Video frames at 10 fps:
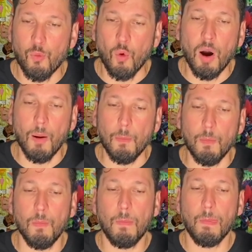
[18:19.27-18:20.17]

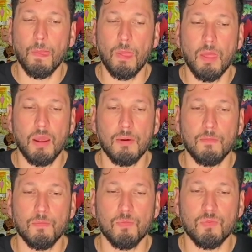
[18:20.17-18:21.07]
from
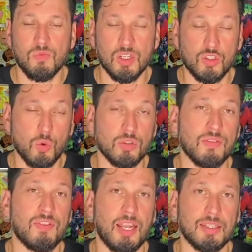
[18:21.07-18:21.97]
the sorts
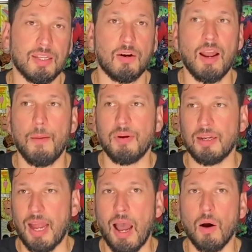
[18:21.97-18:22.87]
of things that are
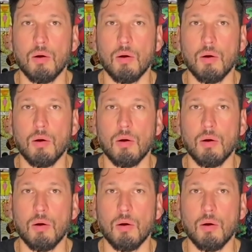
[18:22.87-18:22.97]
happening now.